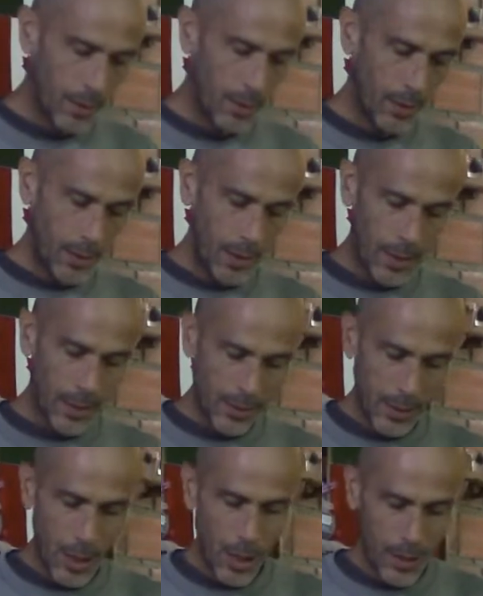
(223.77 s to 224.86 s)
And it's
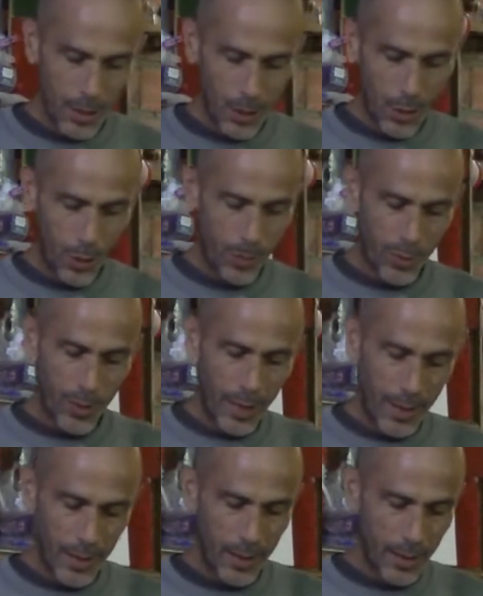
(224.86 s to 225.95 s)
all incorporated.